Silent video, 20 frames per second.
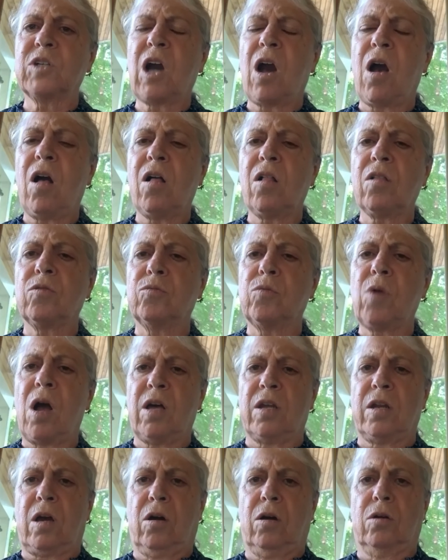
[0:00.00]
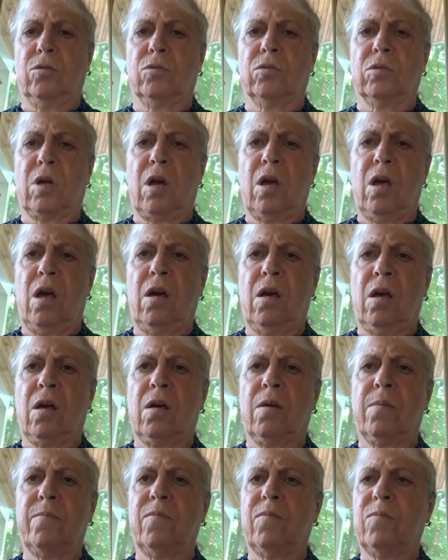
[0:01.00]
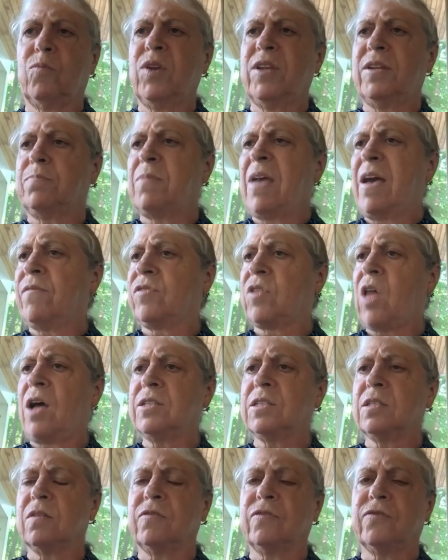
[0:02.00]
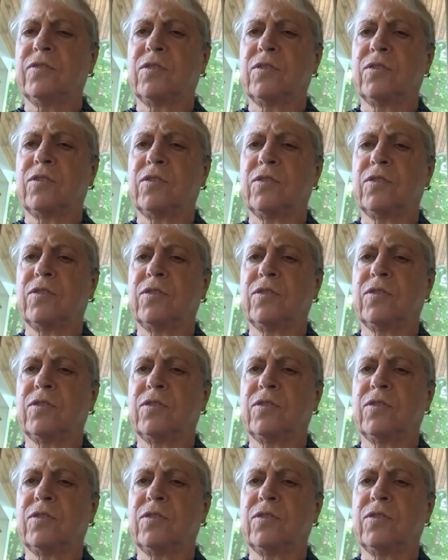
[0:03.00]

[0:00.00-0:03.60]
Colorado. We have lots of photos,